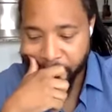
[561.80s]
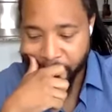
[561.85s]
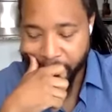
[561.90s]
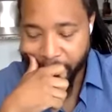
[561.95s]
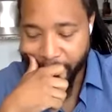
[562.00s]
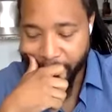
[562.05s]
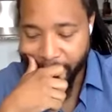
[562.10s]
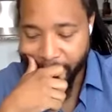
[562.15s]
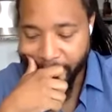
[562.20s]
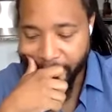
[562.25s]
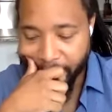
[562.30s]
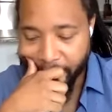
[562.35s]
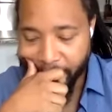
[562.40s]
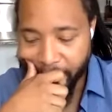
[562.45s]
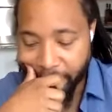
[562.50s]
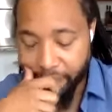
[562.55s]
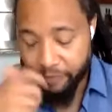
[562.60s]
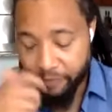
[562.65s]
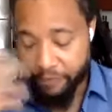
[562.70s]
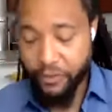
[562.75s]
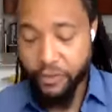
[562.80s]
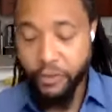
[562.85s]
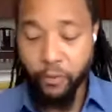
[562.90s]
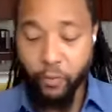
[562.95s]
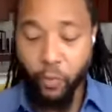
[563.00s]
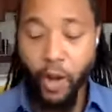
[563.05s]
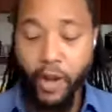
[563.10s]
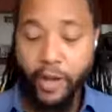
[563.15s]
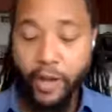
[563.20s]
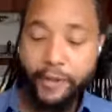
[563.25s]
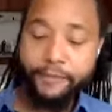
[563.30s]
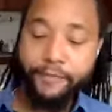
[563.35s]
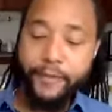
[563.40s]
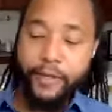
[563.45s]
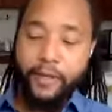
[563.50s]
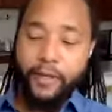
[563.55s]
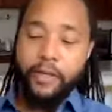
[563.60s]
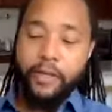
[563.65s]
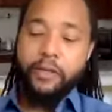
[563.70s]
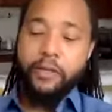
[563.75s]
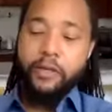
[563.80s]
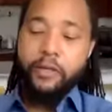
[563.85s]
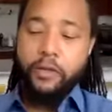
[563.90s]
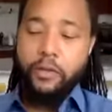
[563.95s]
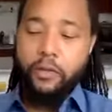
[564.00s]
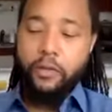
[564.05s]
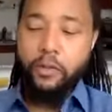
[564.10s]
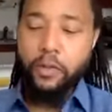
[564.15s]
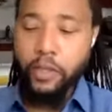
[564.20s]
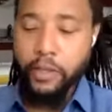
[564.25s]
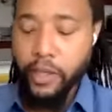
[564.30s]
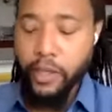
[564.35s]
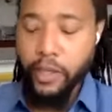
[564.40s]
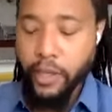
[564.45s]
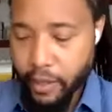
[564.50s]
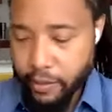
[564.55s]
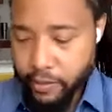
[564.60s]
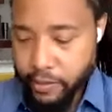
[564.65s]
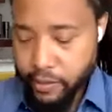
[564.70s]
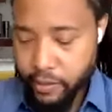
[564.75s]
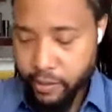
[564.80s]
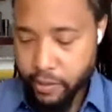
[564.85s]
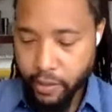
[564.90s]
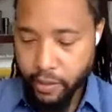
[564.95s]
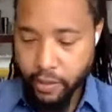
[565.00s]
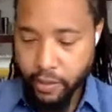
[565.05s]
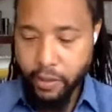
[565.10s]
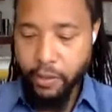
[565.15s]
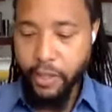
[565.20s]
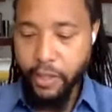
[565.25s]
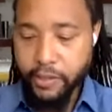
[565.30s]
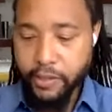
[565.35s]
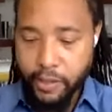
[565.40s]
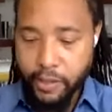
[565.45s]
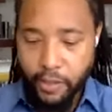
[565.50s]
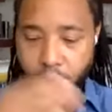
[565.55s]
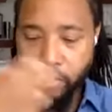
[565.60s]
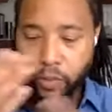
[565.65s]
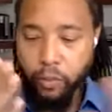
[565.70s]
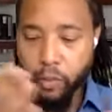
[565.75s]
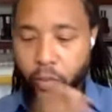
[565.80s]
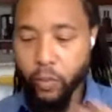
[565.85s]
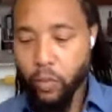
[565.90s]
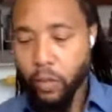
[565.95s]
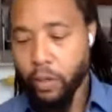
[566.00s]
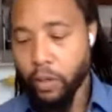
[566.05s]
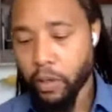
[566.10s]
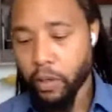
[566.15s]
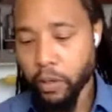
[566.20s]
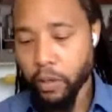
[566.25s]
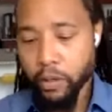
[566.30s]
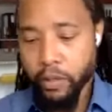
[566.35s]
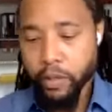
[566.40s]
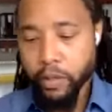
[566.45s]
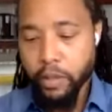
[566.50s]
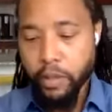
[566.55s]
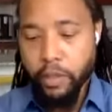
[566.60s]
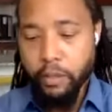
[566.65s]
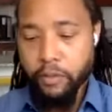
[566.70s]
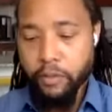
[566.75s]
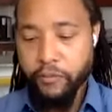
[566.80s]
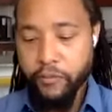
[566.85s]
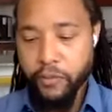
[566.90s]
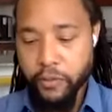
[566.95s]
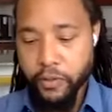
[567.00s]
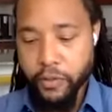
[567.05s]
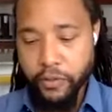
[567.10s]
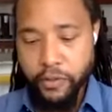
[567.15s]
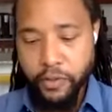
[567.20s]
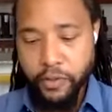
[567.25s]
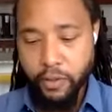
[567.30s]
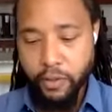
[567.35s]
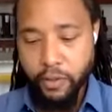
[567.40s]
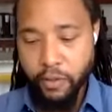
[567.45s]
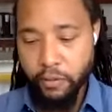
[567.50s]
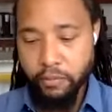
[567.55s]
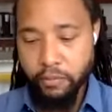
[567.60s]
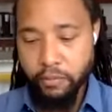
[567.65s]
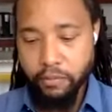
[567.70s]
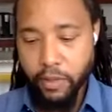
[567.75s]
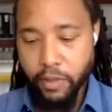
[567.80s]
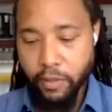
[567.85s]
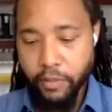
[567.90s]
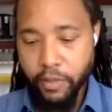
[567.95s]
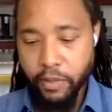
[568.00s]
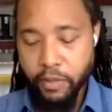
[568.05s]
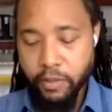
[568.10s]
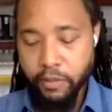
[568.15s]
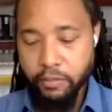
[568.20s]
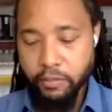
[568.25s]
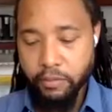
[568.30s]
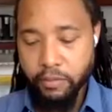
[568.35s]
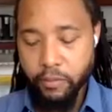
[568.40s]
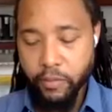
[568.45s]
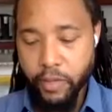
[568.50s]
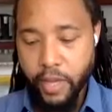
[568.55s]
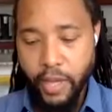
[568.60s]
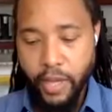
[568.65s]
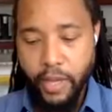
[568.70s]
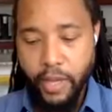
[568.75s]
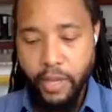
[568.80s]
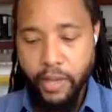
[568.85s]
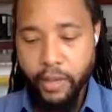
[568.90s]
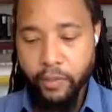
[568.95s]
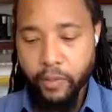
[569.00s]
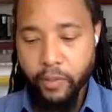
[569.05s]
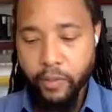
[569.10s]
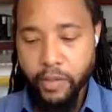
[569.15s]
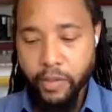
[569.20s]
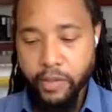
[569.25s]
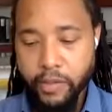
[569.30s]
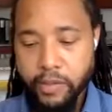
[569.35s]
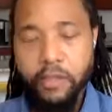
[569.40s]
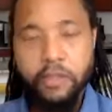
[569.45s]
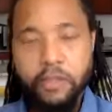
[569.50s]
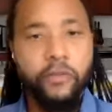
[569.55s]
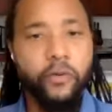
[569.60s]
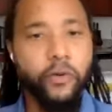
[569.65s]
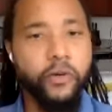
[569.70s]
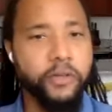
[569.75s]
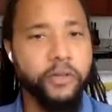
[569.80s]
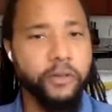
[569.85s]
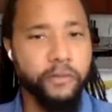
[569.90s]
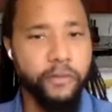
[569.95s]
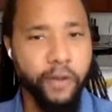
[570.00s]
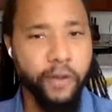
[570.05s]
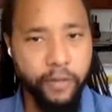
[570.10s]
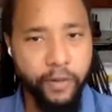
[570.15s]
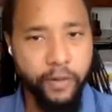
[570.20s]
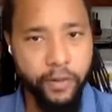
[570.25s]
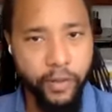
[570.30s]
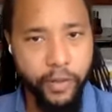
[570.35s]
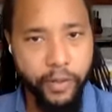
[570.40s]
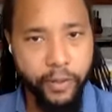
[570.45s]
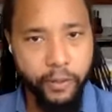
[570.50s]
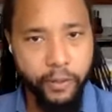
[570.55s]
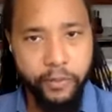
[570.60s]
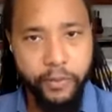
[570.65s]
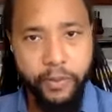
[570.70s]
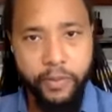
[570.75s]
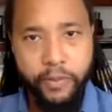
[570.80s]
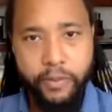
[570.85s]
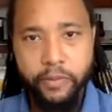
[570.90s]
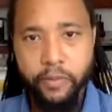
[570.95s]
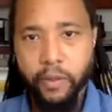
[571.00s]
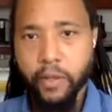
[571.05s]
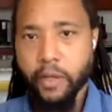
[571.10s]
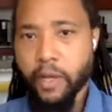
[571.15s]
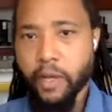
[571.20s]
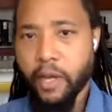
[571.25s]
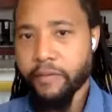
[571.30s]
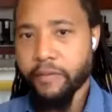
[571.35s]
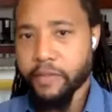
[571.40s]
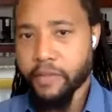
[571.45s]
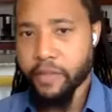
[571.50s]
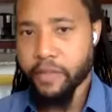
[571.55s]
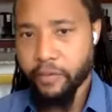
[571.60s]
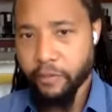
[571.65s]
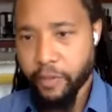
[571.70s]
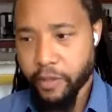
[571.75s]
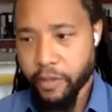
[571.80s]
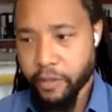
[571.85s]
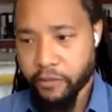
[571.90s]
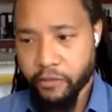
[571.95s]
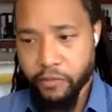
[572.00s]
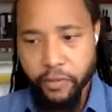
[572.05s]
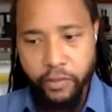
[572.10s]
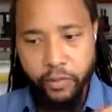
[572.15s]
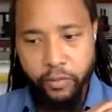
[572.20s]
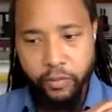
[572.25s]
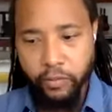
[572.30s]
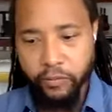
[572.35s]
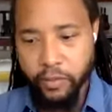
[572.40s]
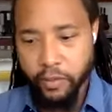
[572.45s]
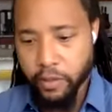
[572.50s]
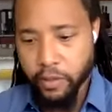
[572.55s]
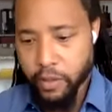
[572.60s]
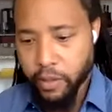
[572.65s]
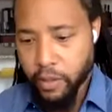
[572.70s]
um, I, you're right. You, you look at uh, like I said, where we were um, a few years ago. I mean, we had what six Fortune five hundred companies, right? Obviously, everybody's familiar with the